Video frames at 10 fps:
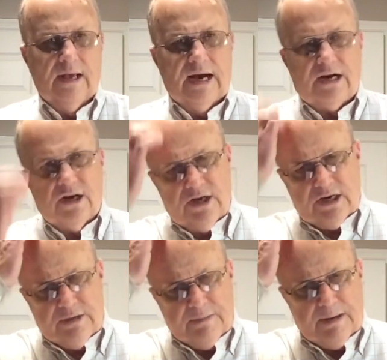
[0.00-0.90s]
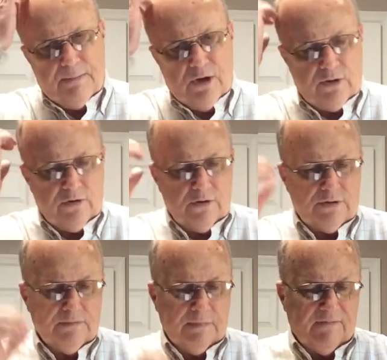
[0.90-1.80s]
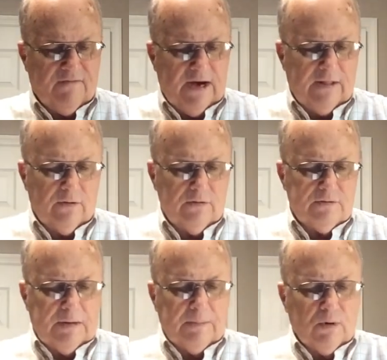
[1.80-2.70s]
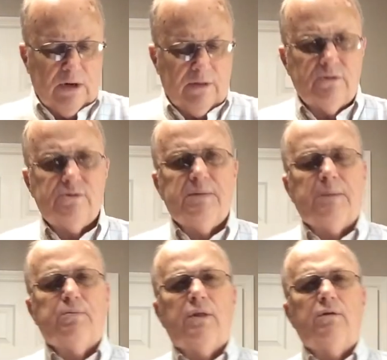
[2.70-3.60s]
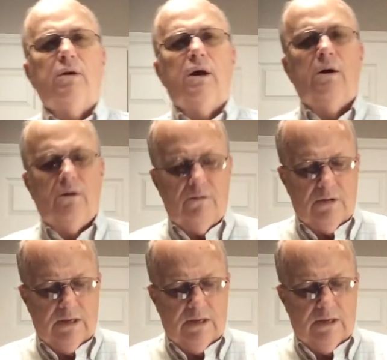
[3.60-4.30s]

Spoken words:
I conducted my mother's, my father's, my brother's, my brother-in-law